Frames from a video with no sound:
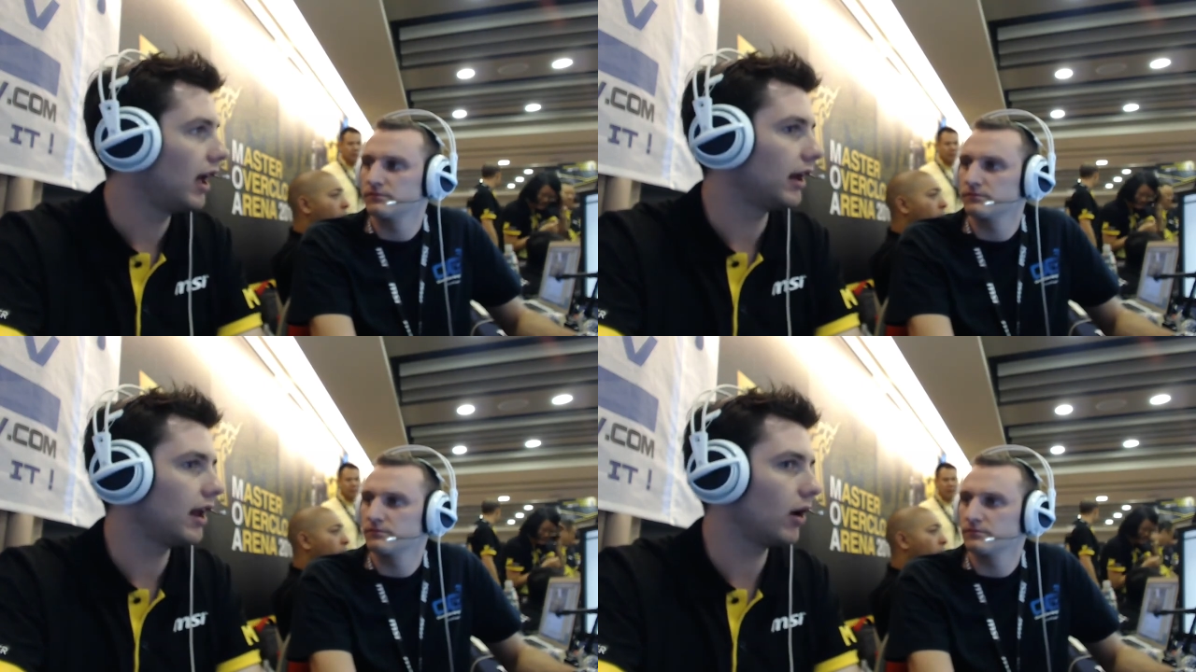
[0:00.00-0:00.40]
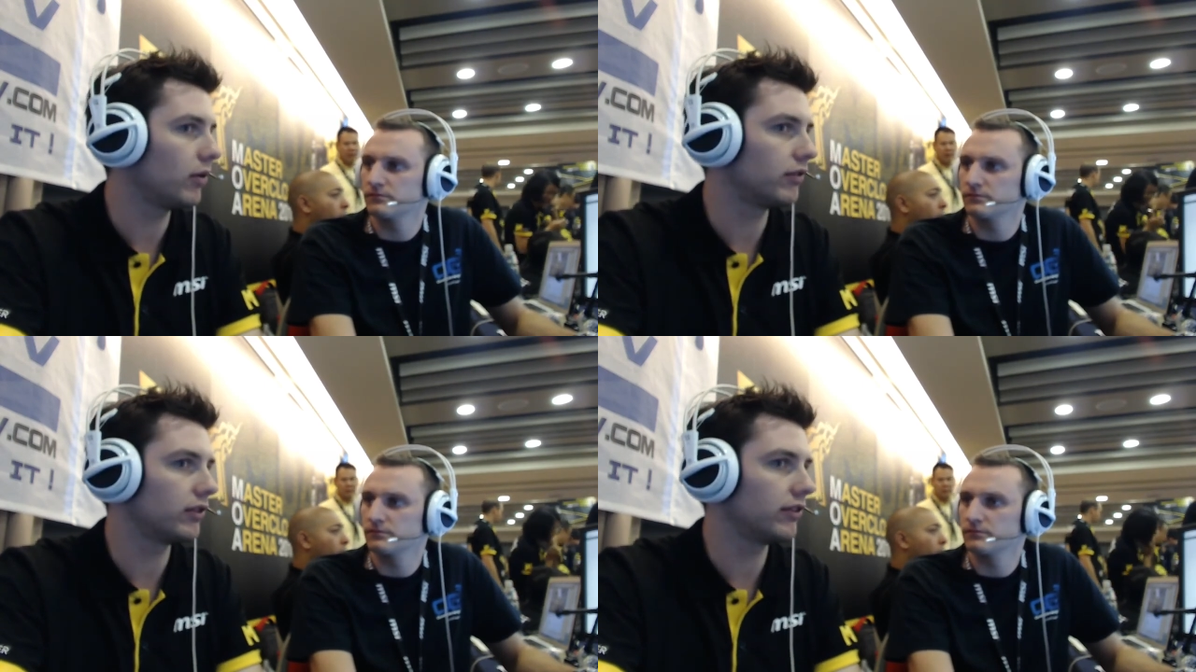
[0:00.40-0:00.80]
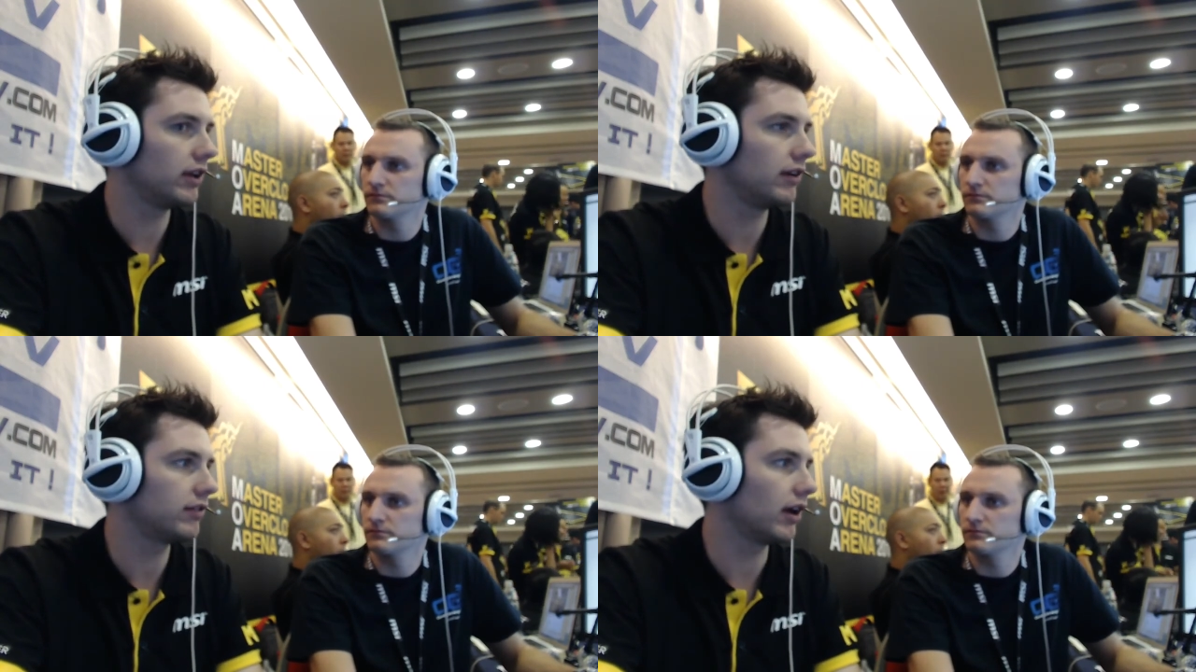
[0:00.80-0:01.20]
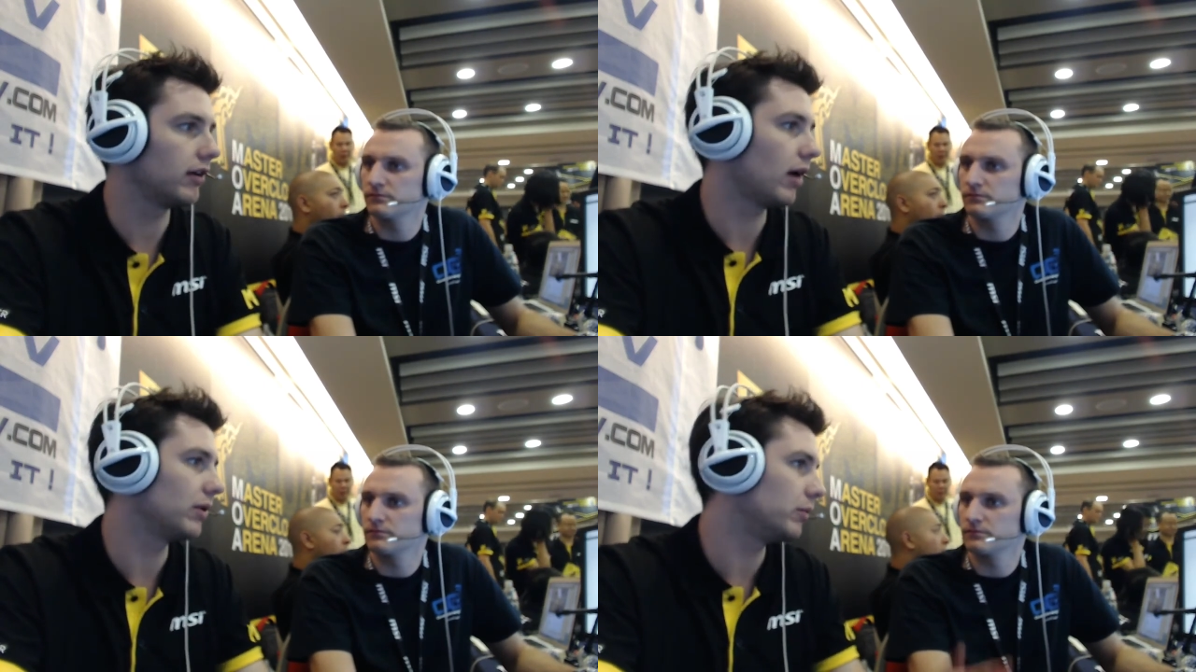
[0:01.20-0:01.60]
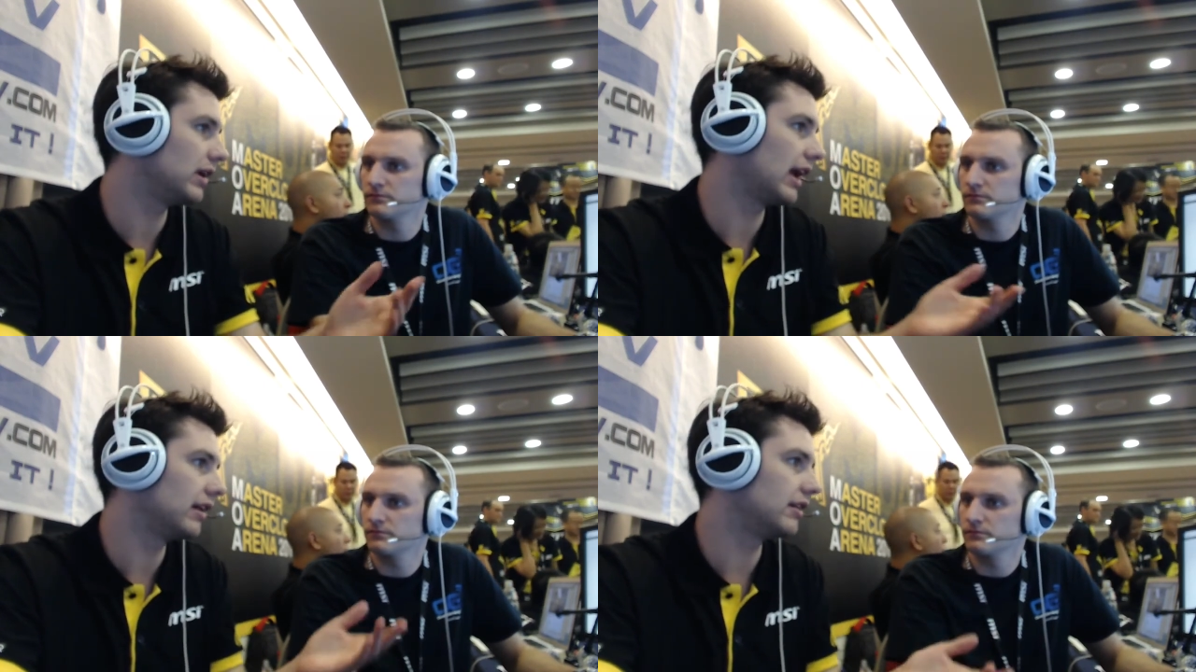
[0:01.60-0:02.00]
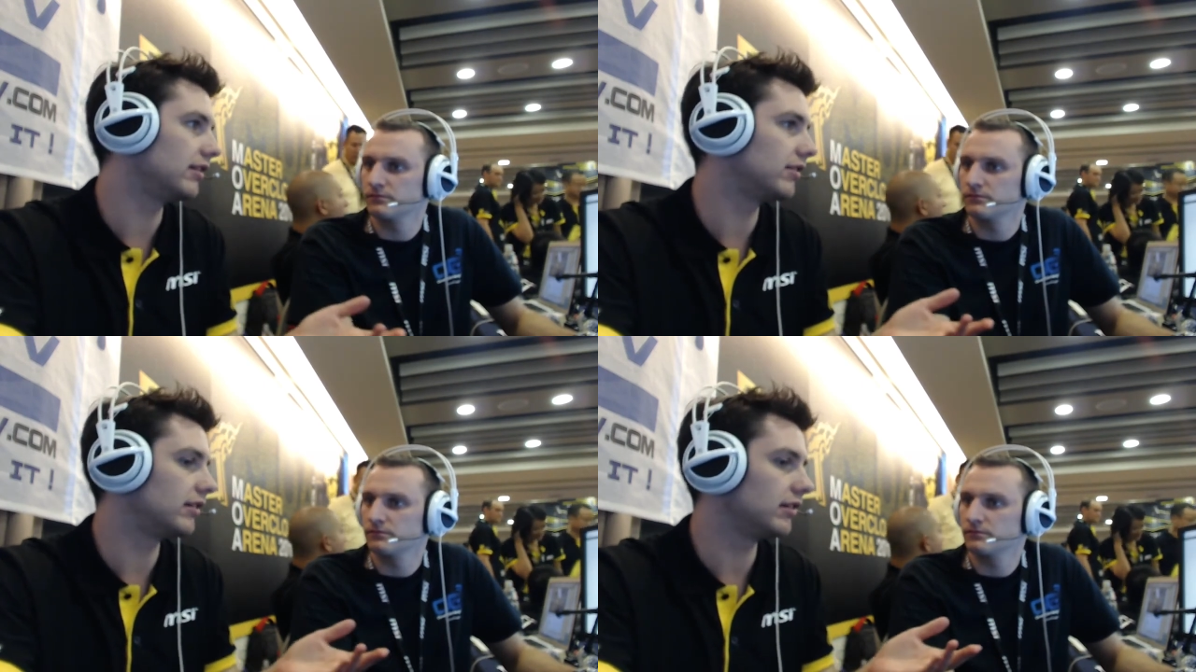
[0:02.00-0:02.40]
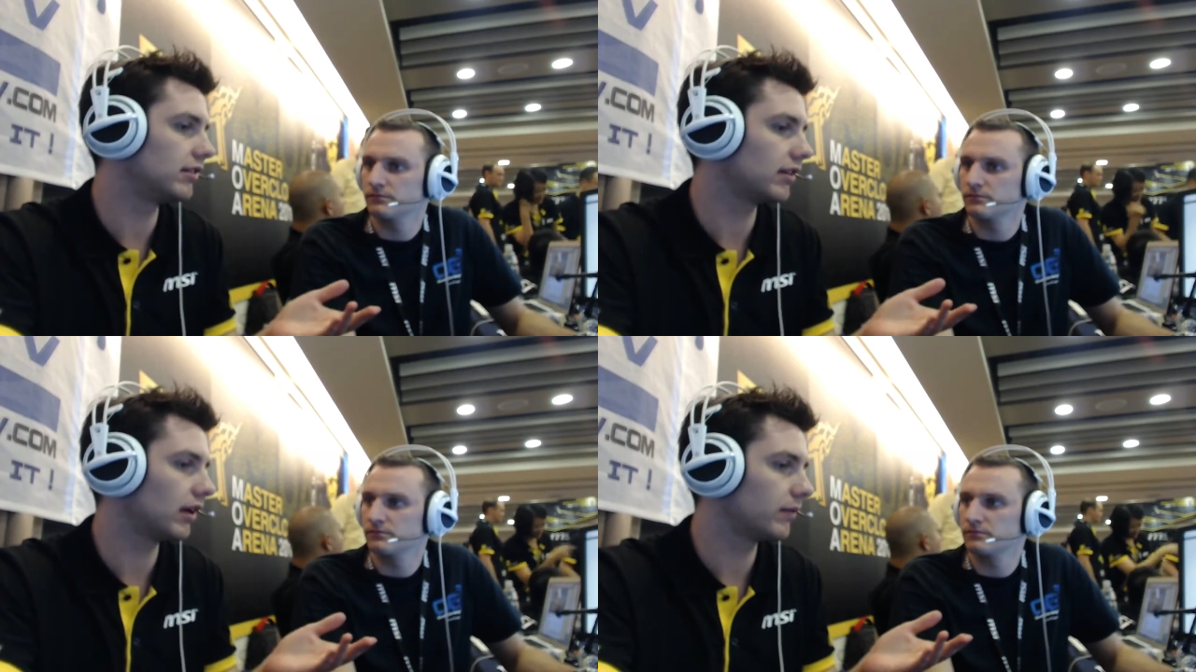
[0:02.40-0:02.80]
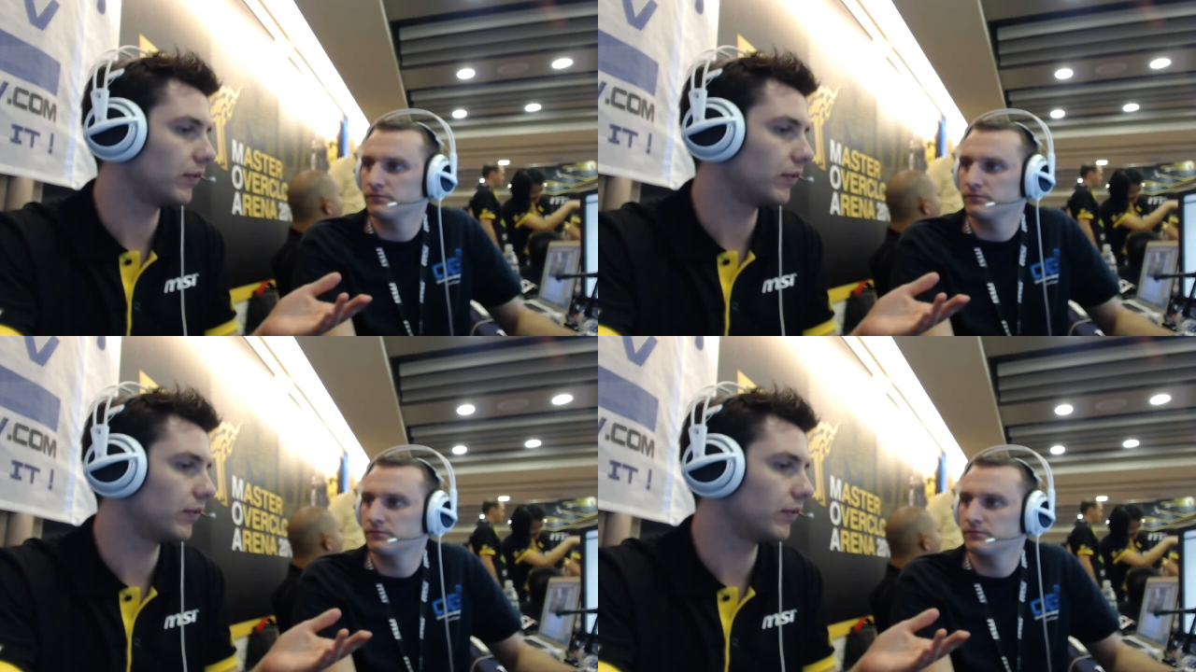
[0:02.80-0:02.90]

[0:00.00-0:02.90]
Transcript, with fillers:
Speaker 1: and now we've received uh, now we, we get these these